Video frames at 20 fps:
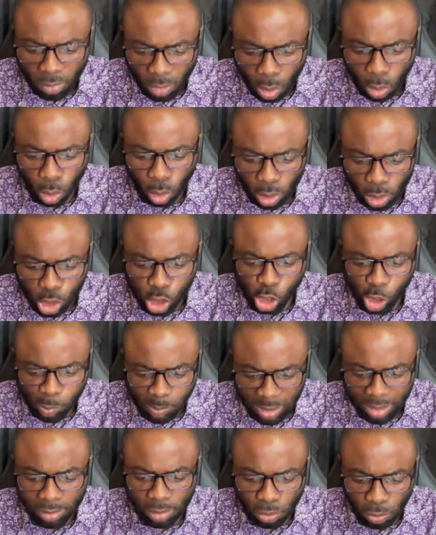Holy
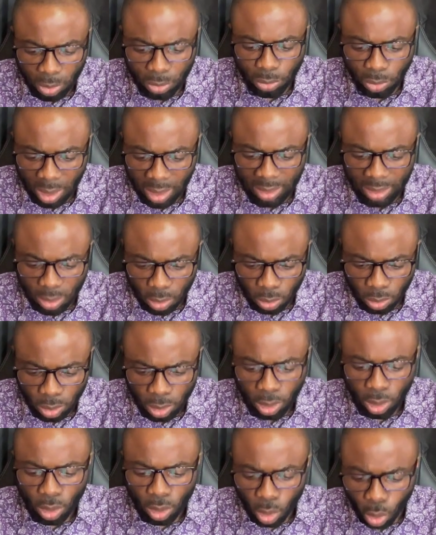Spirit, we thank you.
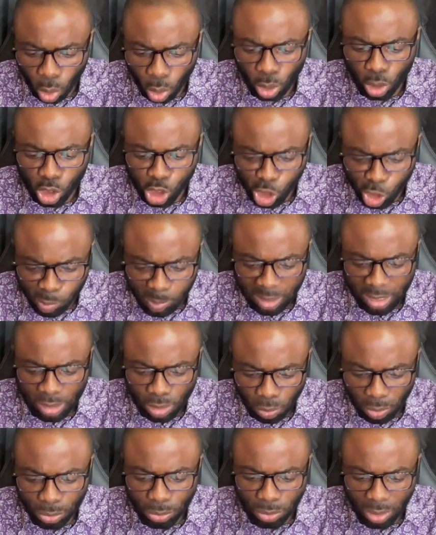Holy Spirit,
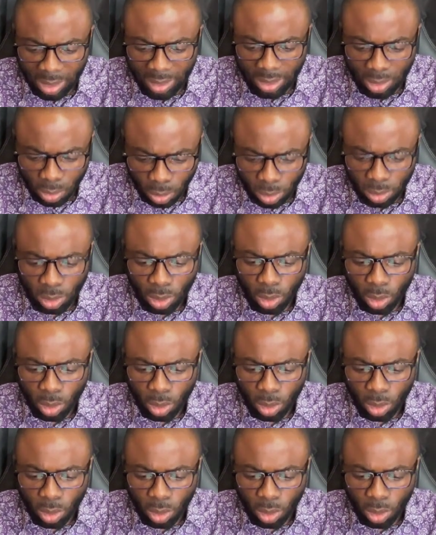we thank you.